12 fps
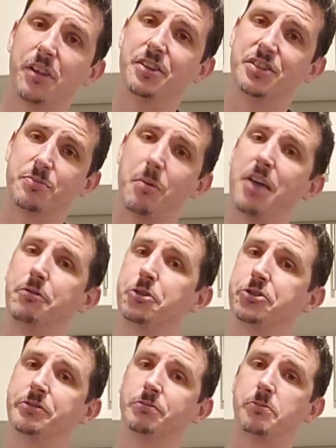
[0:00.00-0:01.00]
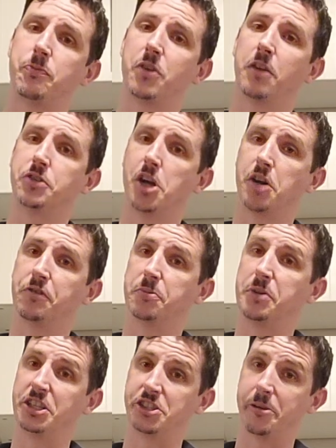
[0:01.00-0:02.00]
is my version of the ARFID
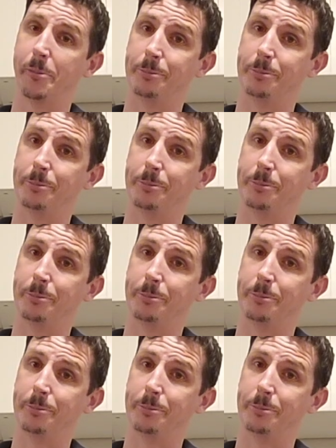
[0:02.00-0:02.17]
pizza.